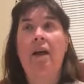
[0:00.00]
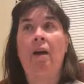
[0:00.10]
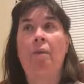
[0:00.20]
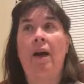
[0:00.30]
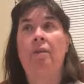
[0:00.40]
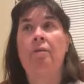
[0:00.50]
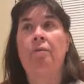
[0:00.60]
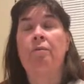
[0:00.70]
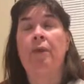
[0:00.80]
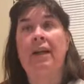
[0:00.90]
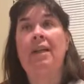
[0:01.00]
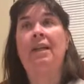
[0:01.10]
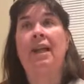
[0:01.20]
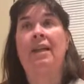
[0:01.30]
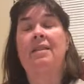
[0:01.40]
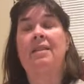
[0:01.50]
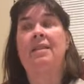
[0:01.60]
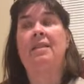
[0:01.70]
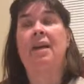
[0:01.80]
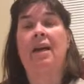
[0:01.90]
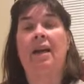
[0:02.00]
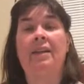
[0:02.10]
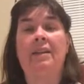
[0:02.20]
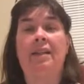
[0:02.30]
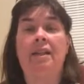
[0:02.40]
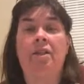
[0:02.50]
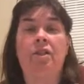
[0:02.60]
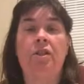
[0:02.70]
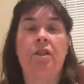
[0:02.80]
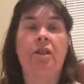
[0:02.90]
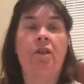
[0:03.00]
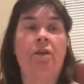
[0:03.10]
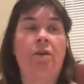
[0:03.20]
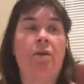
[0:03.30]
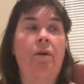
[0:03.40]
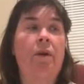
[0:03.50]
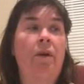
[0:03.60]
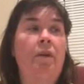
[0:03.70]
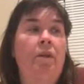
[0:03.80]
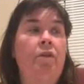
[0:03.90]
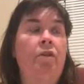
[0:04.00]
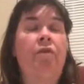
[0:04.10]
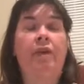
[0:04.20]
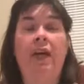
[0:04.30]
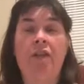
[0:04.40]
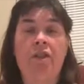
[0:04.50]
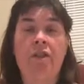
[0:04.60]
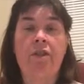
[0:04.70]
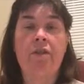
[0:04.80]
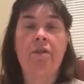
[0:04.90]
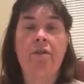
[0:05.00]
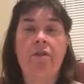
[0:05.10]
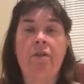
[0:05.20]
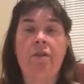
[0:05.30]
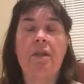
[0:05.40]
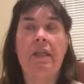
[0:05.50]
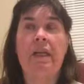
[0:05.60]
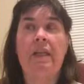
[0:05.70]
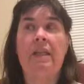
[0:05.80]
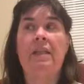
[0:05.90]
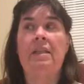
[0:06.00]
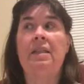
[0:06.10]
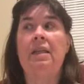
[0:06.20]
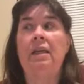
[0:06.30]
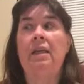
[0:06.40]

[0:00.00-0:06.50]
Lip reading: around writing classes that I teach, to vocational students. And